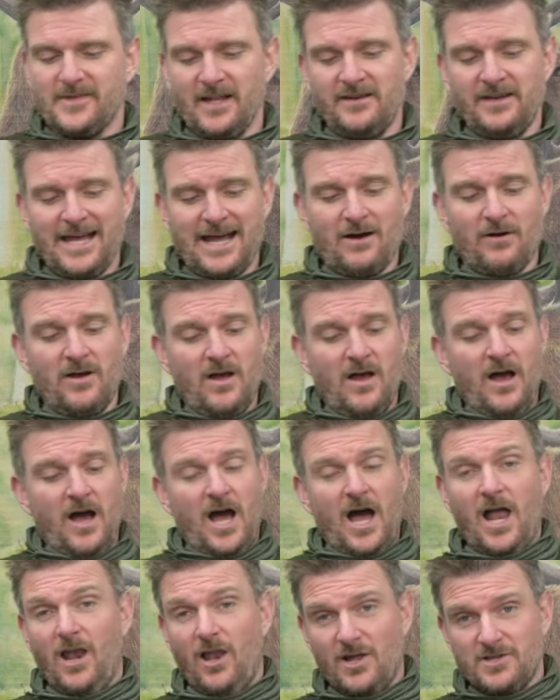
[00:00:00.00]
Now,
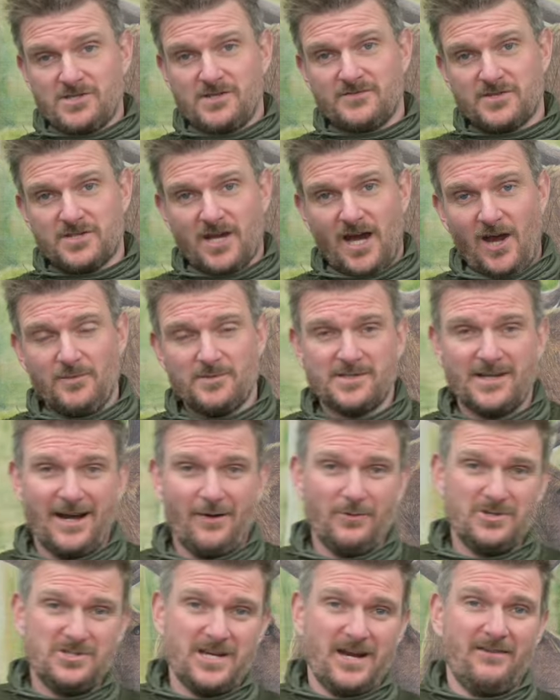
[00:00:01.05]
a lot of scopes, and I
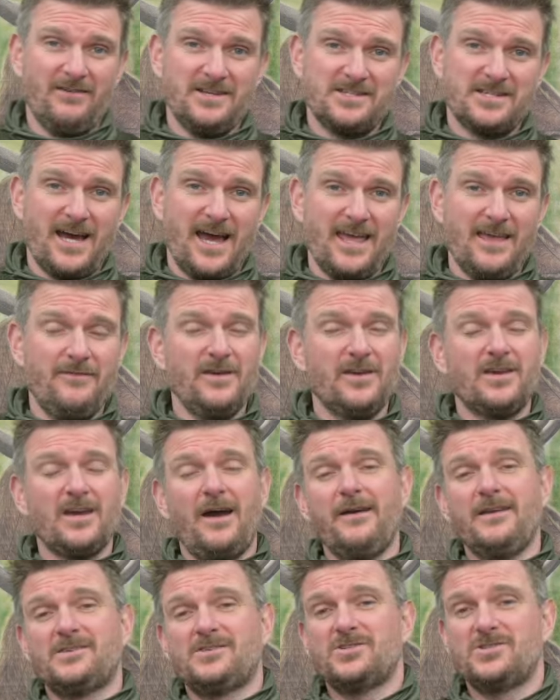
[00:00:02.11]
would generally say if you're
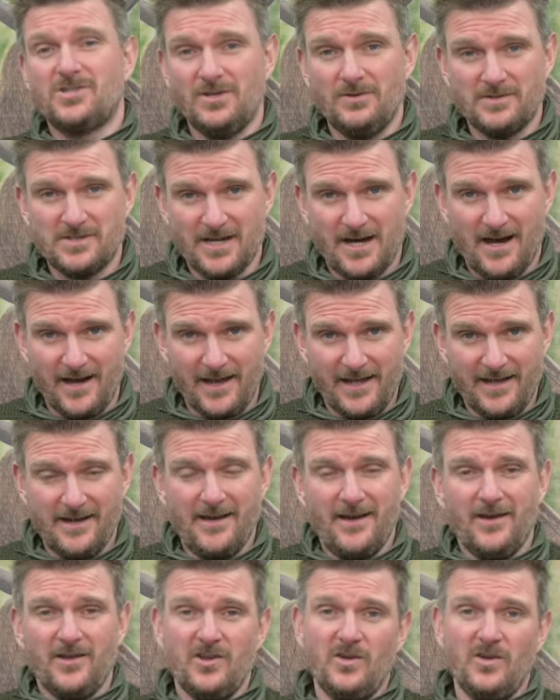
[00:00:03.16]
going to shoot target,